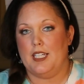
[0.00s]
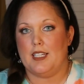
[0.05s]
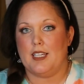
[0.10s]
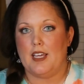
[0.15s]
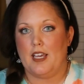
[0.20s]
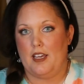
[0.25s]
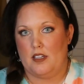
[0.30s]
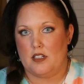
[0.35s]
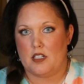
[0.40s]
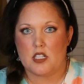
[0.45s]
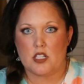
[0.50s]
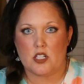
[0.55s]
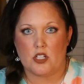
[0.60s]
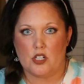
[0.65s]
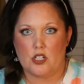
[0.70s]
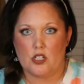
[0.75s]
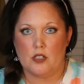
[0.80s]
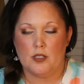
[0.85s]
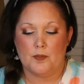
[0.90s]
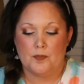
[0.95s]
in
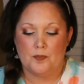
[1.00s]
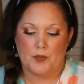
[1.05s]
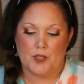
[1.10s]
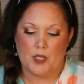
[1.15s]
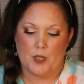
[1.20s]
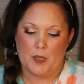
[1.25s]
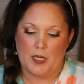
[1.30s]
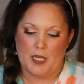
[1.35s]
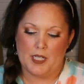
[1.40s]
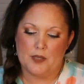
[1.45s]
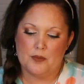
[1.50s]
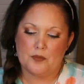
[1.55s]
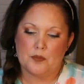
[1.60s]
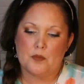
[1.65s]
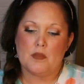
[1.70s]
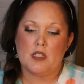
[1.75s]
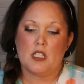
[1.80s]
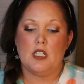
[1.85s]
Cancer. All right.